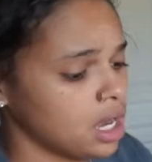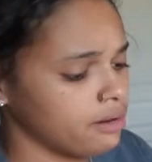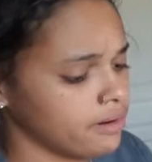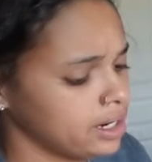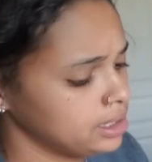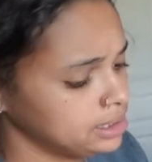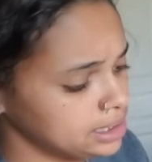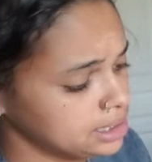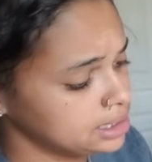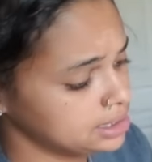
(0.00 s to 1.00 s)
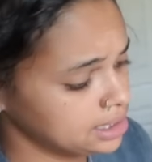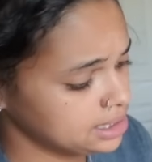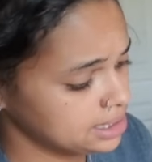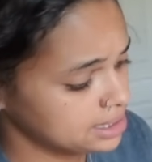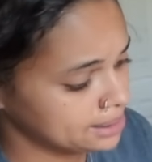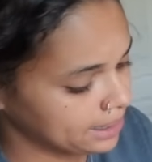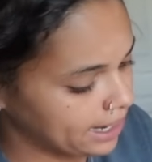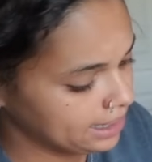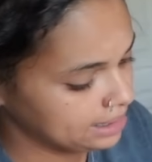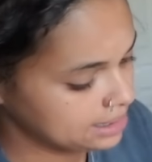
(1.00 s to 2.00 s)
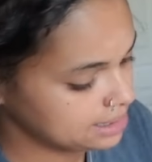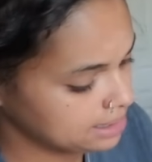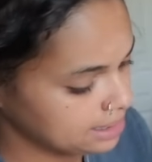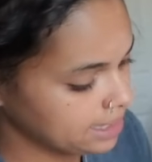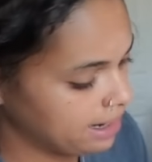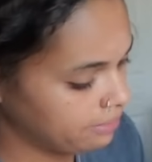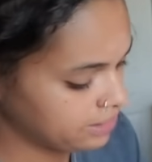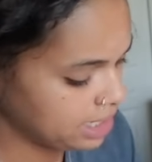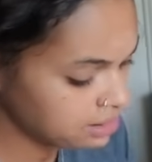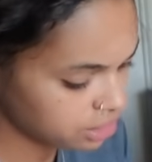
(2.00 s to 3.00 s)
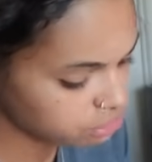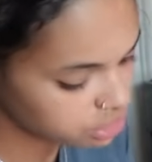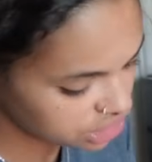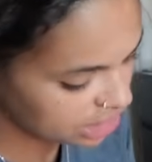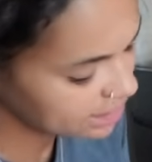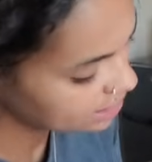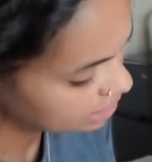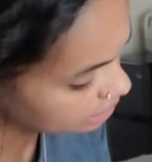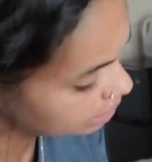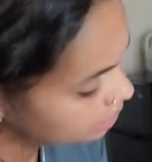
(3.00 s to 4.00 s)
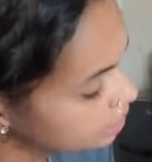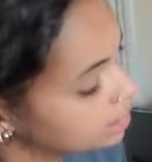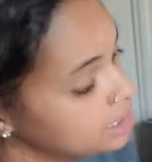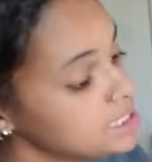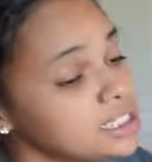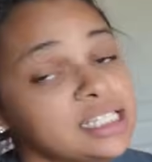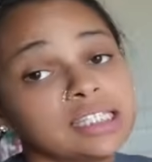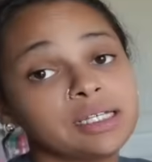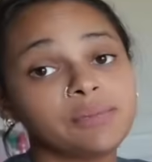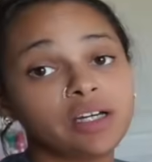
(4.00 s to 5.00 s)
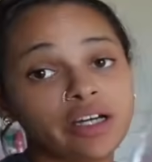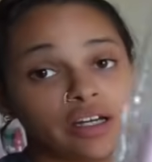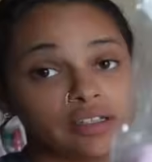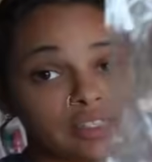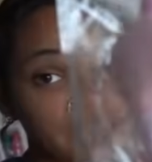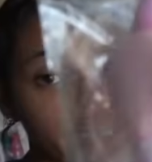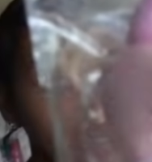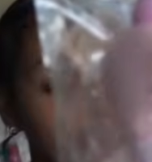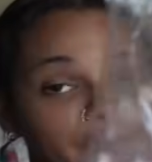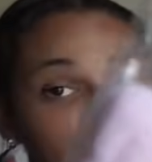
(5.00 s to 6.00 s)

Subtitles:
All right, this is nice. Now, thank you, Shein. This is some good stuff